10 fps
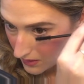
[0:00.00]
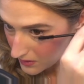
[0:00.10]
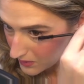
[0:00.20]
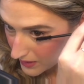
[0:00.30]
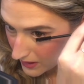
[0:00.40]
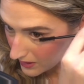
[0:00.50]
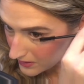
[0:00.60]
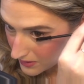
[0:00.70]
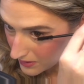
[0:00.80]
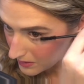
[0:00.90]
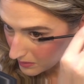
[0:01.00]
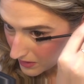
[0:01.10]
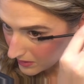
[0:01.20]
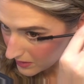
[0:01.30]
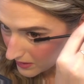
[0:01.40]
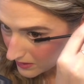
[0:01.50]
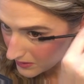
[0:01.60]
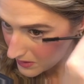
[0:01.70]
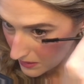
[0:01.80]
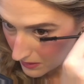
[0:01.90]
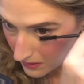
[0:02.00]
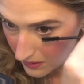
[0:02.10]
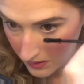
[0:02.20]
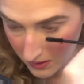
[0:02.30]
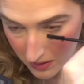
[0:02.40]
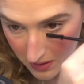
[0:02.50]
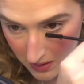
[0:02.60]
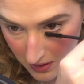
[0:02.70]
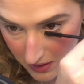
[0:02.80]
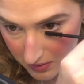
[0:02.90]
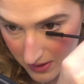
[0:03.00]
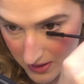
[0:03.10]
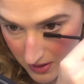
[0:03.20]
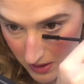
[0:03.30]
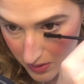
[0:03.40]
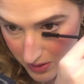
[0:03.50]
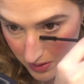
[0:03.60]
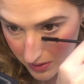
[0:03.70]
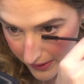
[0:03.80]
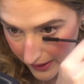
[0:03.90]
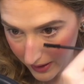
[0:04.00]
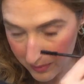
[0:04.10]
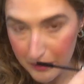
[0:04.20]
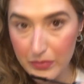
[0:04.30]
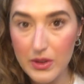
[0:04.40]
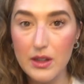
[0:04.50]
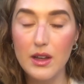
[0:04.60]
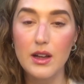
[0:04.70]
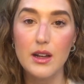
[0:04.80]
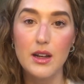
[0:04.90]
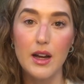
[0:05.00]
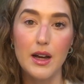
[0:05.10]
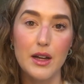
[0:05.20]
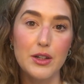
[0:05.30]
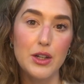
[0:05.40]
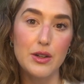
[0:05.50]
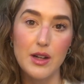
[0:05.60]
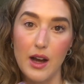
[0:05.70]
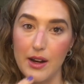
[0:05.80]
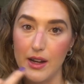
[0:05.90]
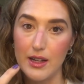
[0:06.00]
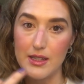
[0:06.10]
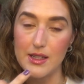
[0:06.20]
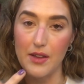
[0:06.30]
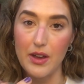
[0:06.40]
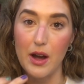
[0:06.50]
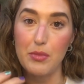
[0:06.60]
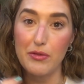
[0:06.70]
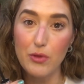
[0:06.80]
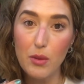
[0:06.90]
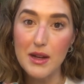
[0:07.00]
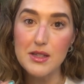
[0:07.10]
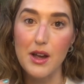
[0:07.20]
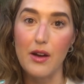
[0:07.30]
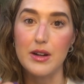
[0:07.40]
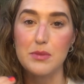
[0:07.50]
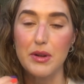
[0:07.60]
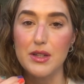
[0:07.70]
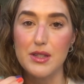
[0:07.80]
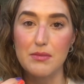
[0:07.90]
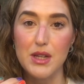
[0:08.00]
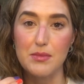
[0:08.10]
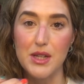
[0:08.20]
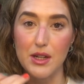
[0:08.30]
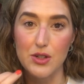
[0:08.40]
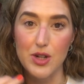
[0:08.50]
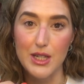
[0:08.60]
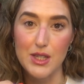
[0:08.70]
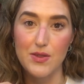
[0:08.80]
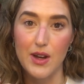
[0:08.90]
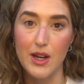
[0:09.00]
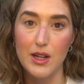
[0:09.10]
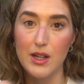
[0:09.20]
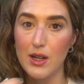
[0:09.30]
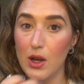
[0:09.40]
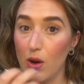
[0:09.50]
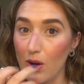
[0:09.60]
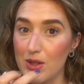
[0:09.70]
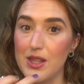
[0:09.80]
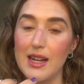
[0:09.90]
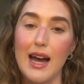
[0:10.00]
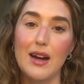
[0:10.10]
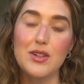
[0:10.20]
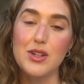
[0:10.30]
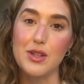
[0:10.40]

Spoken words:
It's really hard to do it with your mouth closed. And the reason that you do the nude liner inside the eye before mascara is because sometimes it can transfer onto the lash.